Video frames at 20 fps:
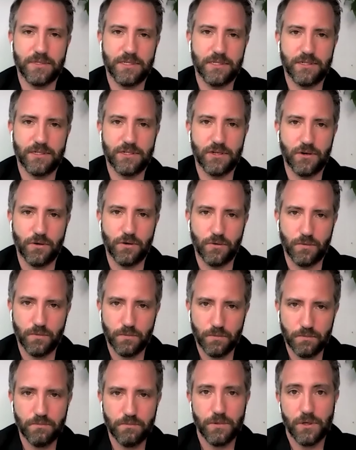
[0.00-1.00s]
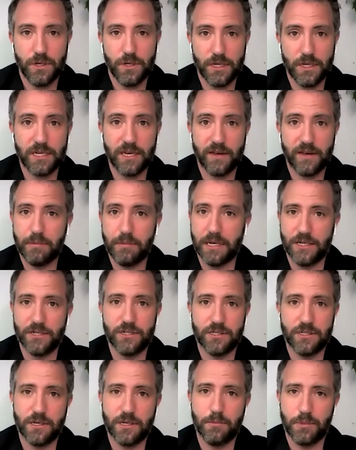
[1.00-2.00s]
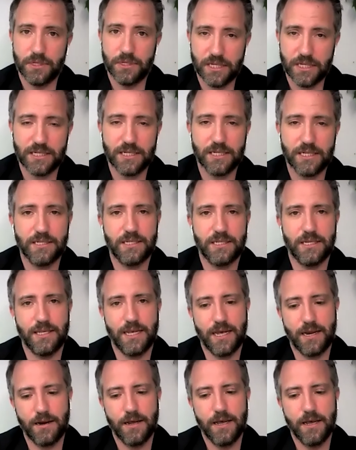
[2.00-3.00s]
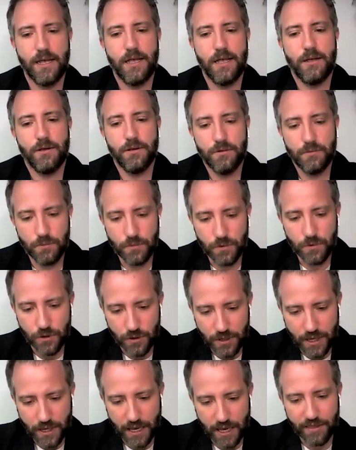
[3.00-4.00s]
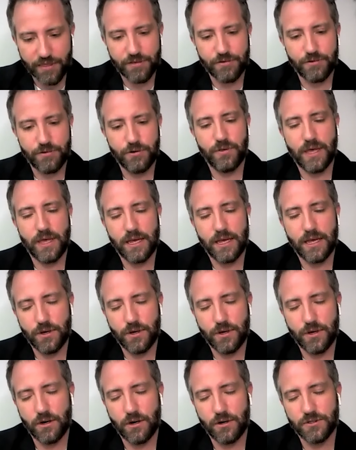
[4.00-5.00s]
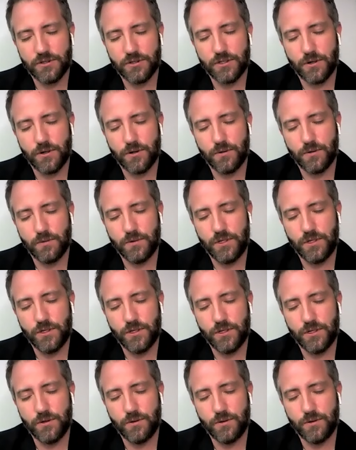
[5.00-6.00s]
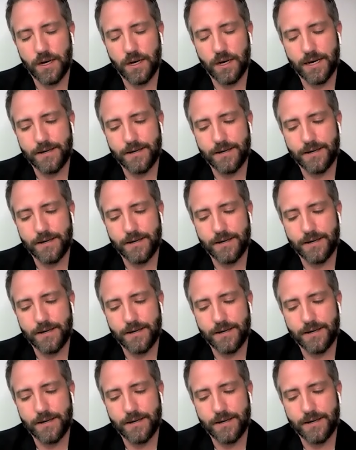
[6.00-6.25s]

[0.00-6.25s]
And so you need to have patience and persistence. And then you get through that. You can also do